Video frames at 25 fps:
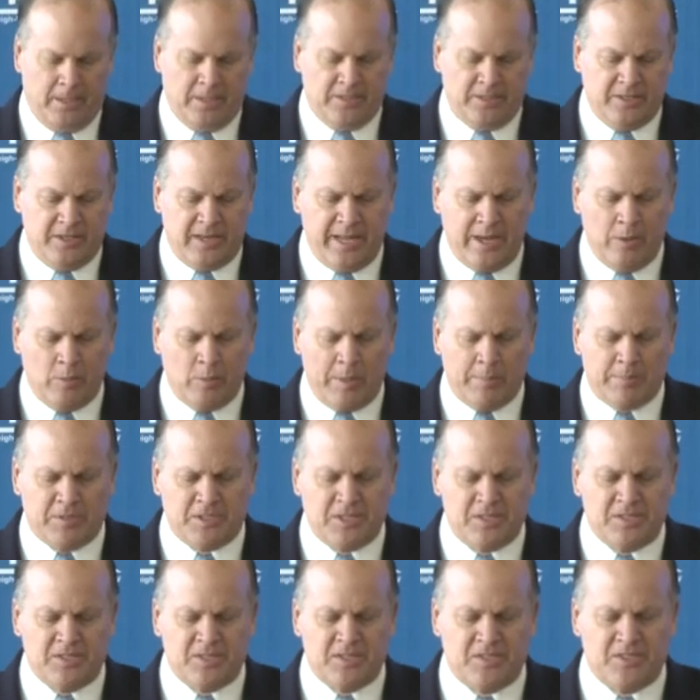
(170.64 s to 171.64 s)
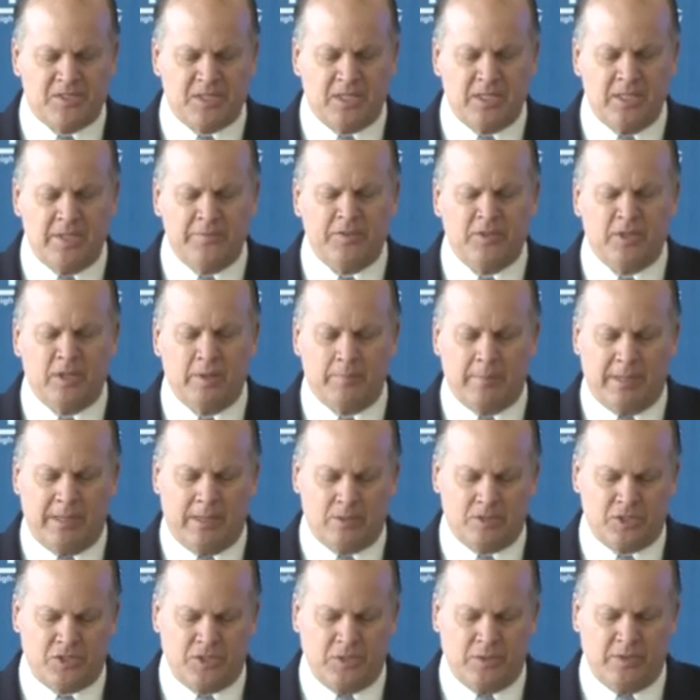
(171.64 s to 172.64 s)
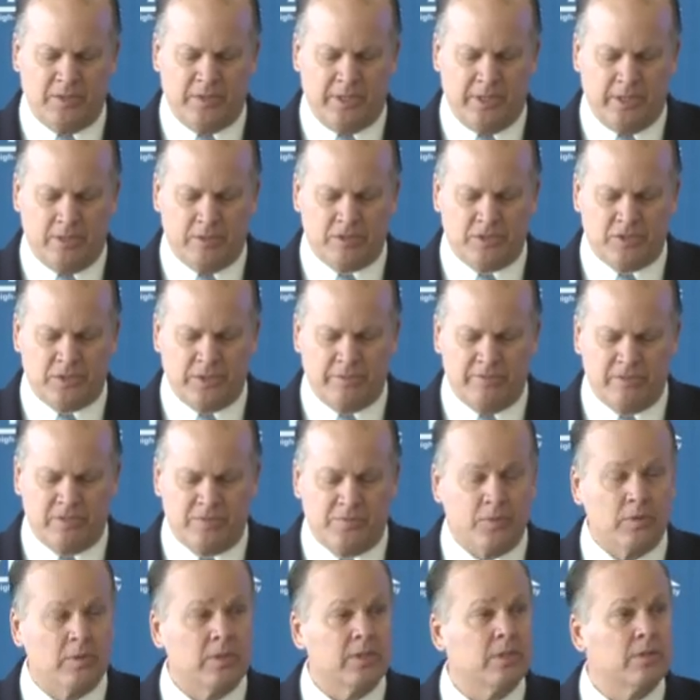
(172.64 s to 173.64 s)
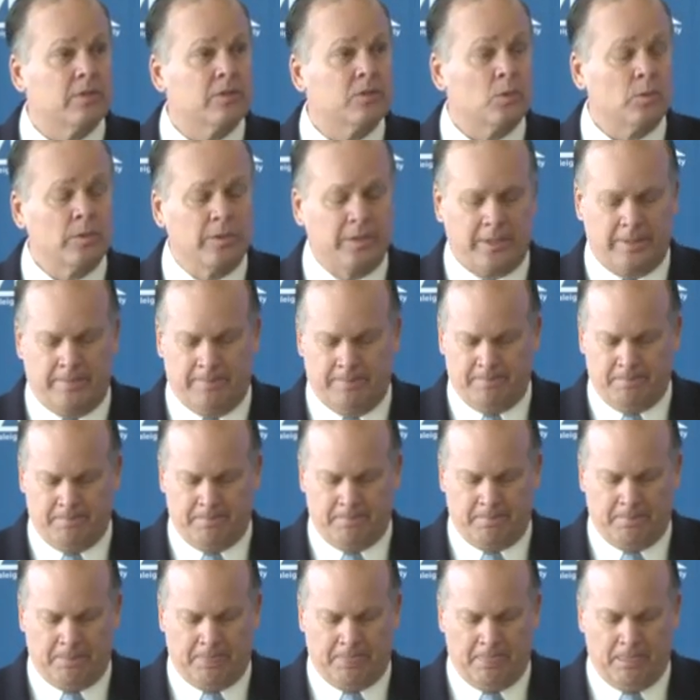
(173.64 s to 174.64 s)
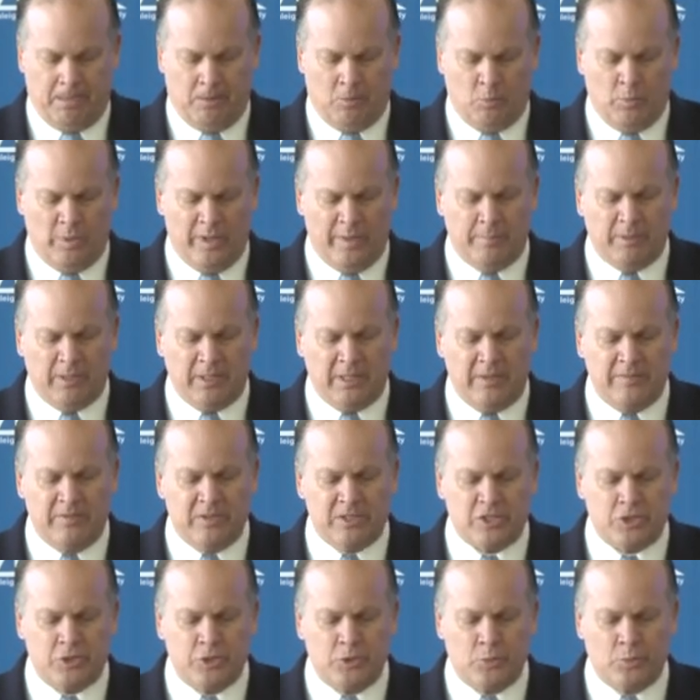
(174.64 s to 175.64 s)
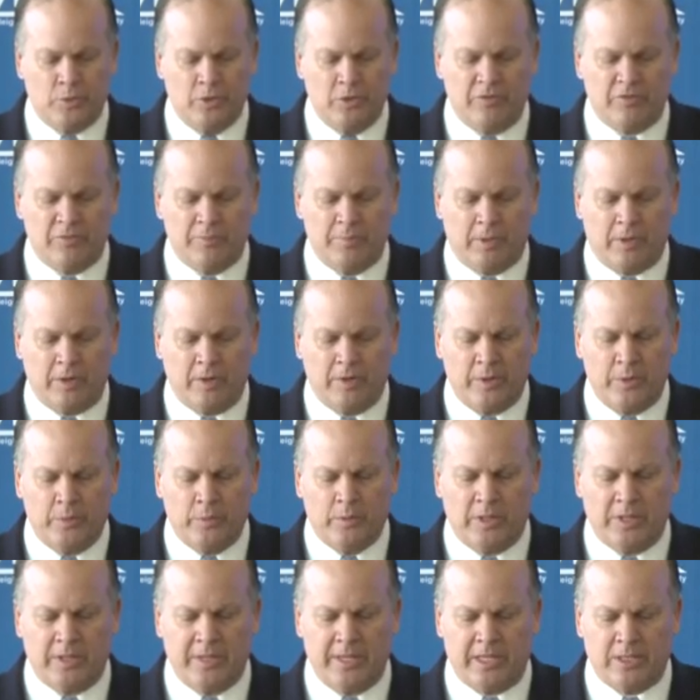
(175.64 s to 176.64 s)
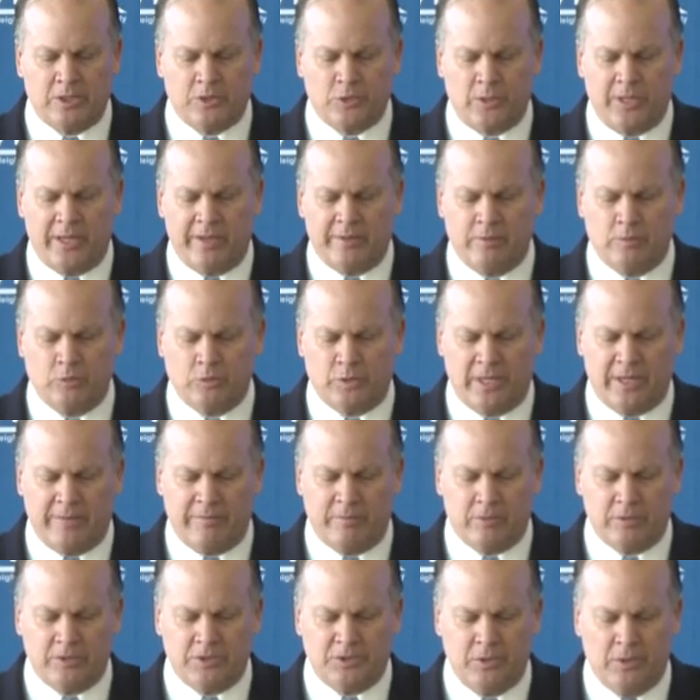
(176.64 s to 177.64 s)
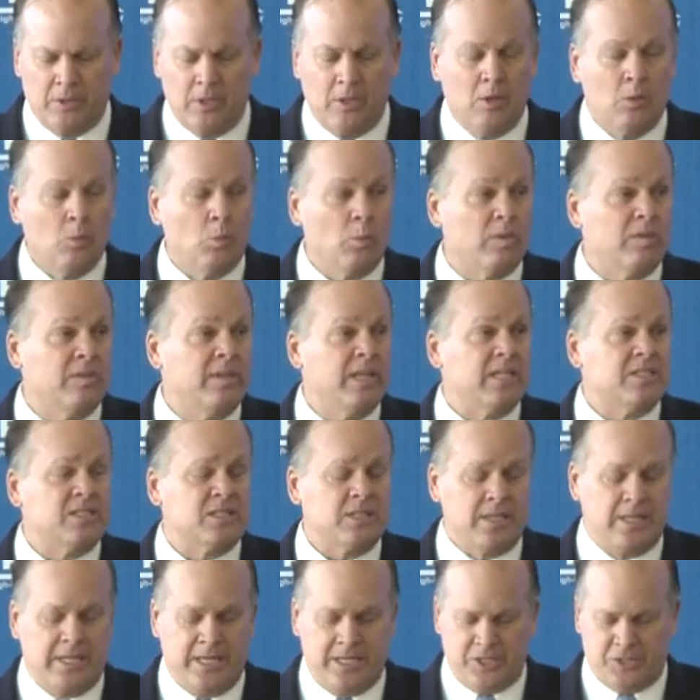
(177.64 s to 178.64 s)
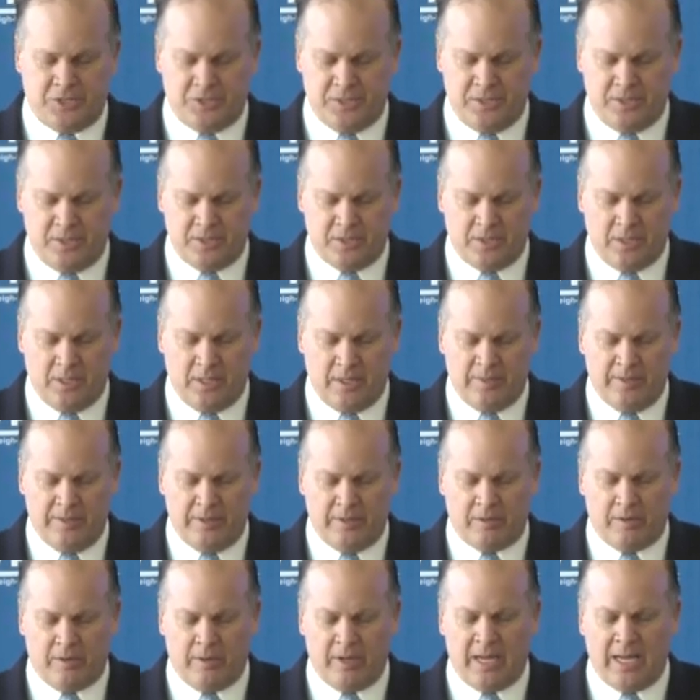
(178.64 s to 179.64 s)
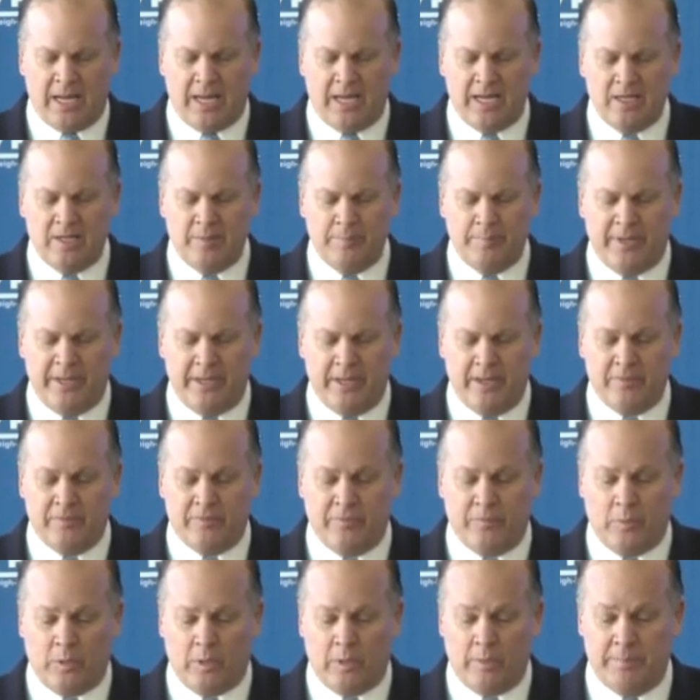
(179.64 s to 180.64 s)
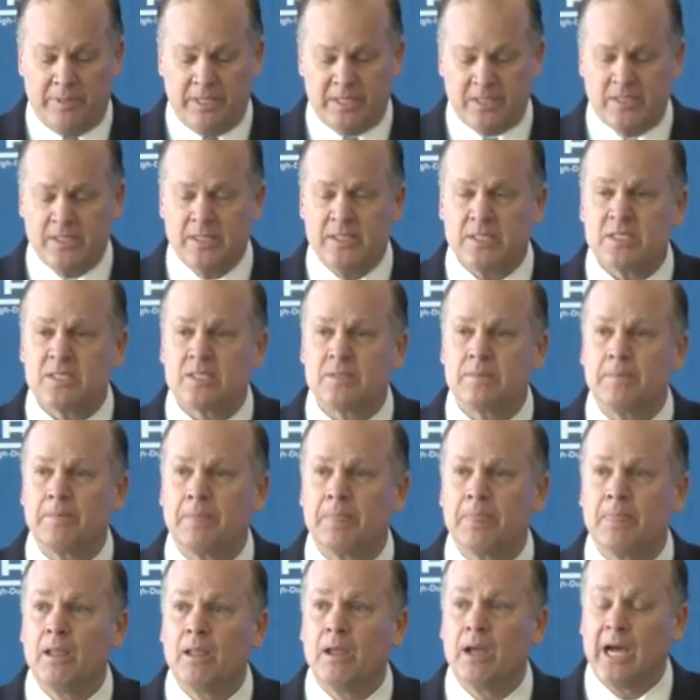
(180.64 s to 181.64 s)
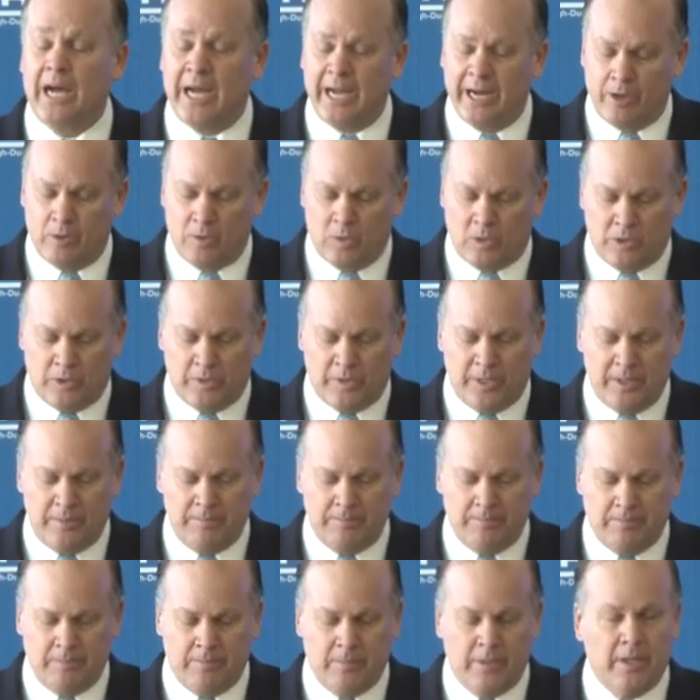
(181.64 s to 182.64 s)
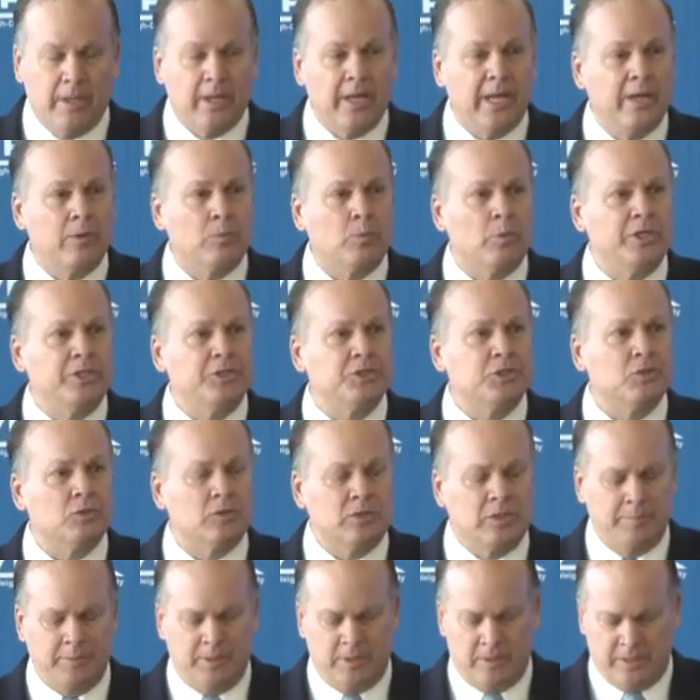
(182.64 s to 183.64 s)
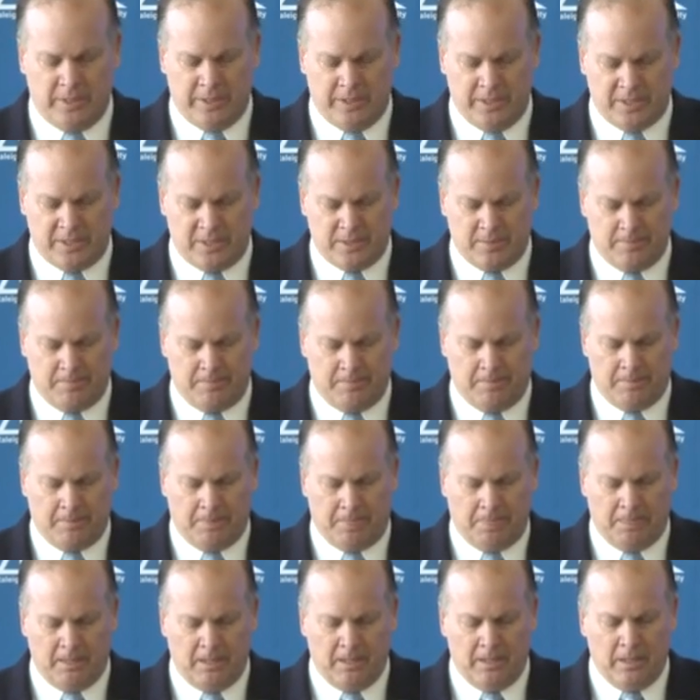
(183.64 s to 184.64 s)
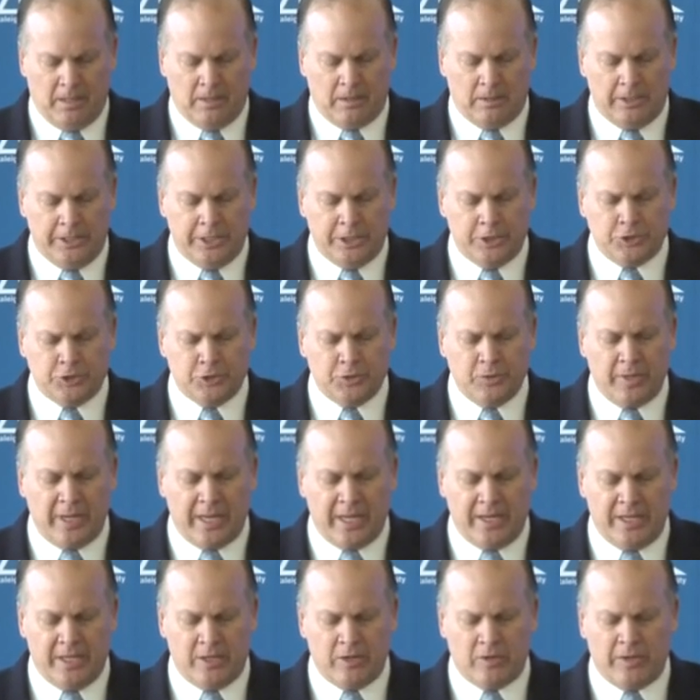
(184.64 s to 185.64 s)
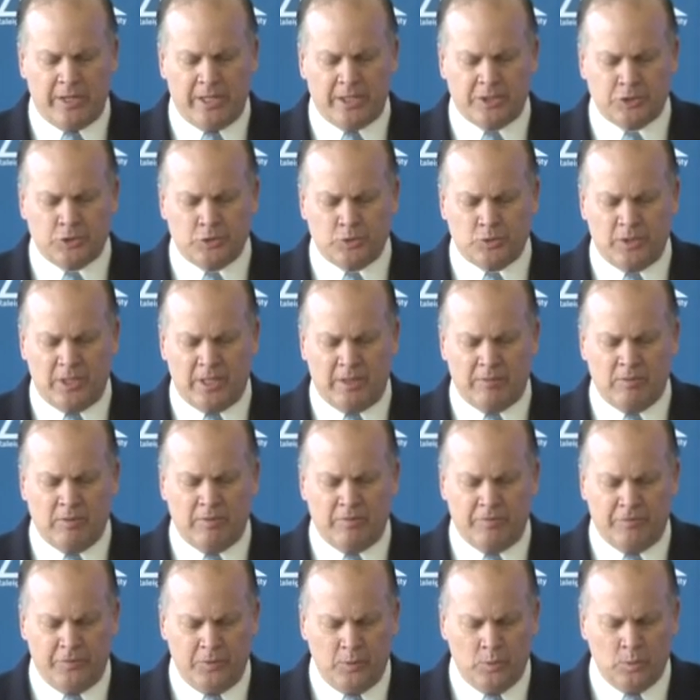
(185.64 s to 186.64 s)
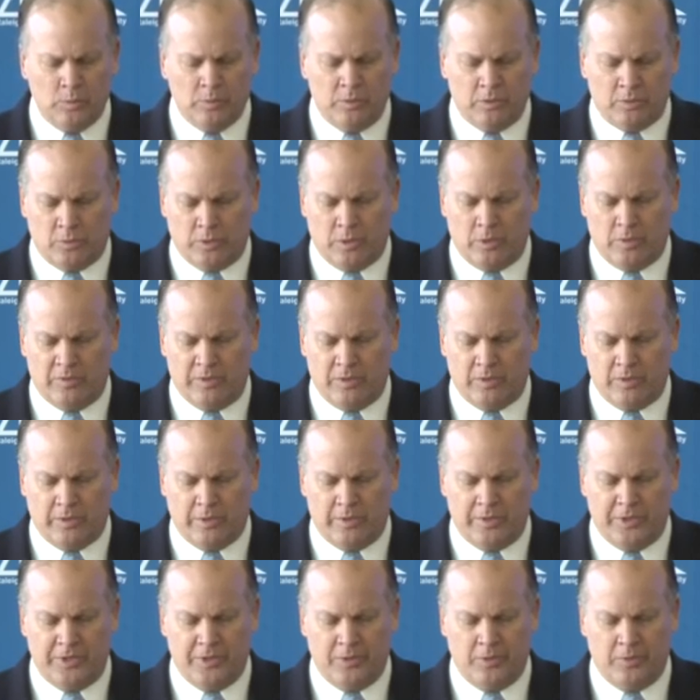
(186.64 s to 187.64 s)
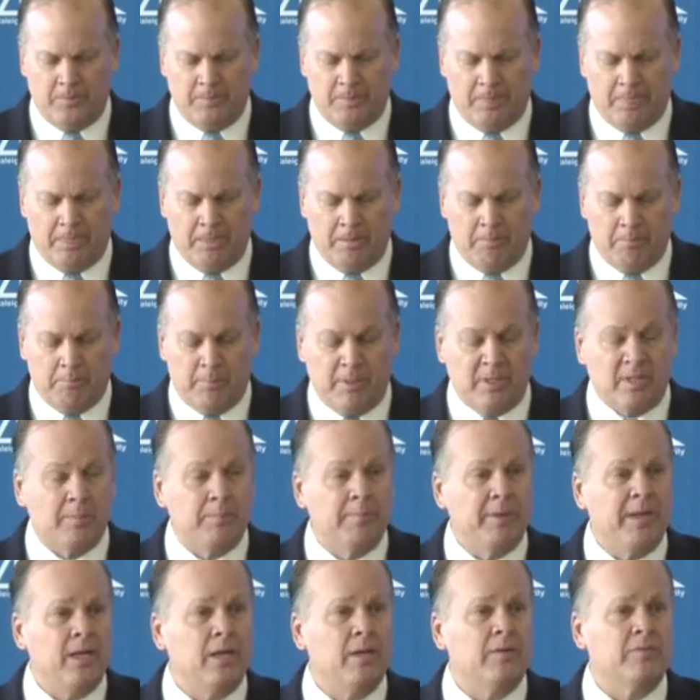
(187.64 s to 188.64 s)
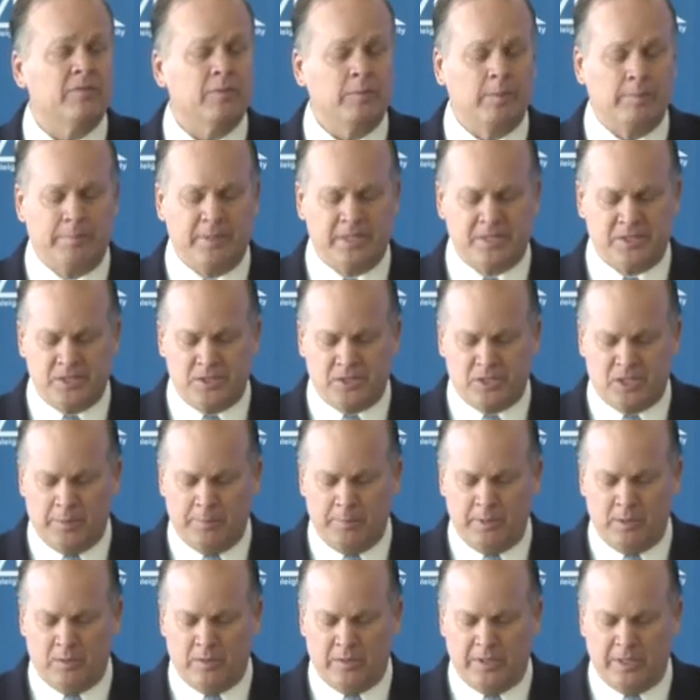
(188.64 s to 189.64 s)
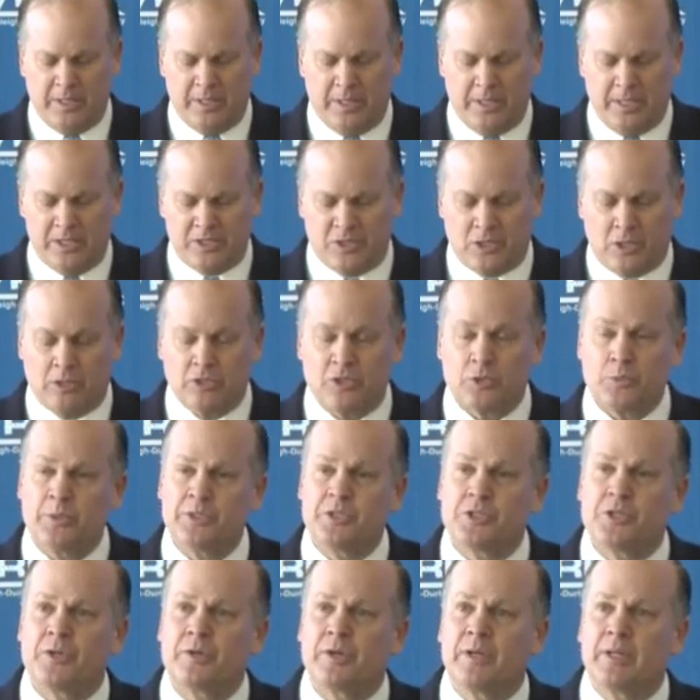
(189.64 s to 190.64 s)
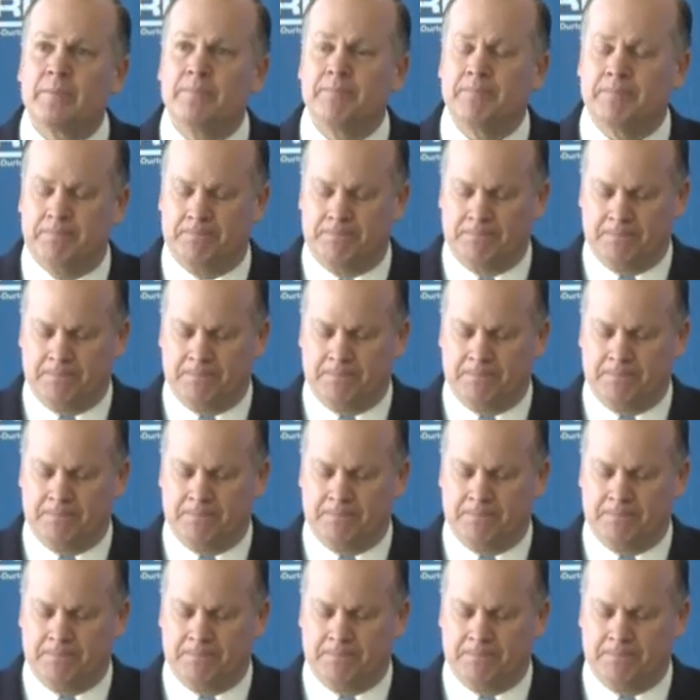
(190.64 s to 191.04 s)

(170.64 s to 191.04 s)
Today represents a significant milestone in air service for the authority. We believe this new route from RDU will connect Triangle travelers with destinations that are on high demand for our business, higher learning, and regional communities. Leisure and international travel have fueled the growth at RDU, but demand from the business community is also returning.